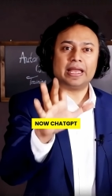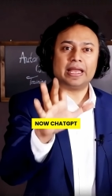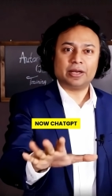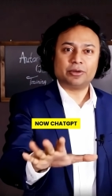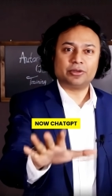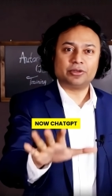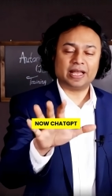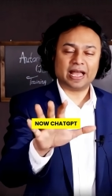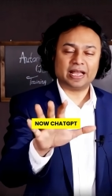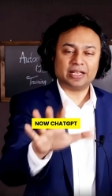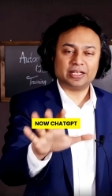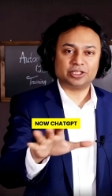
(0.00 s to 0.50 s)
Now,
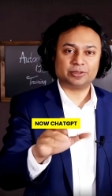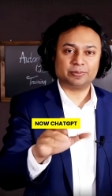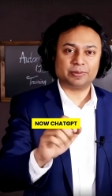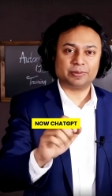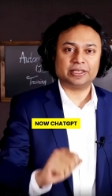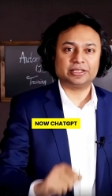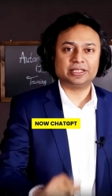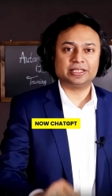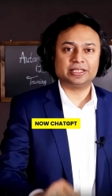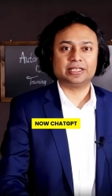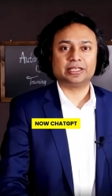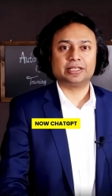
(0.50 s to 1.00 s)

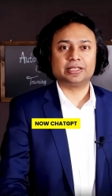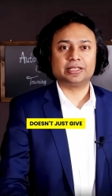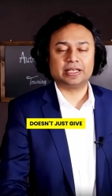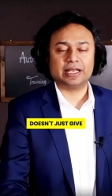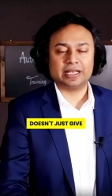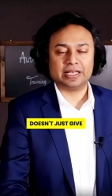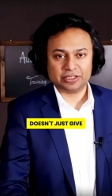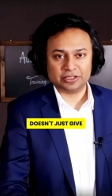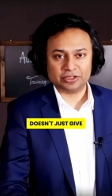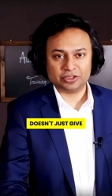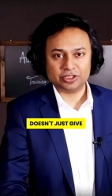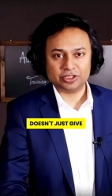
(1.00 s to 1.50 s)
ChatGPT
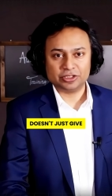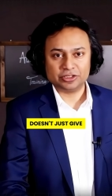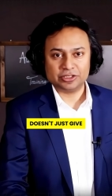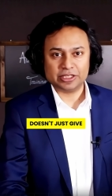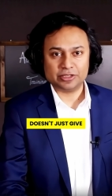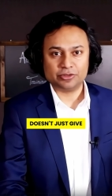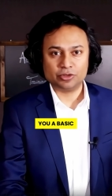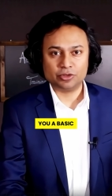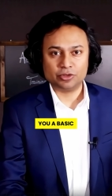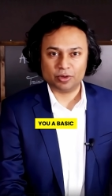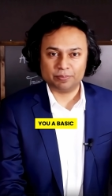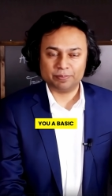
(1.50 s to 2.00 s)
doesn't just
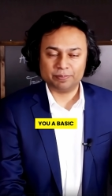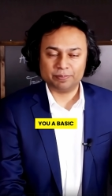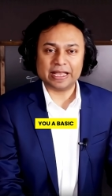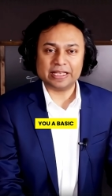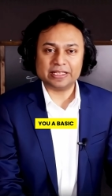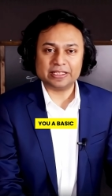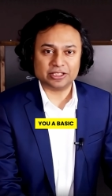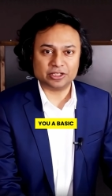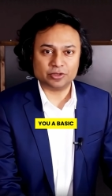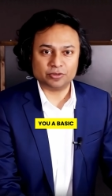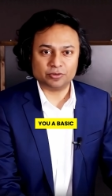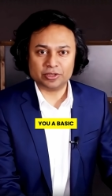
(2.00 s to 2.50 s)
give you a
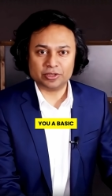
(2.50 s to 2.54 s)
basic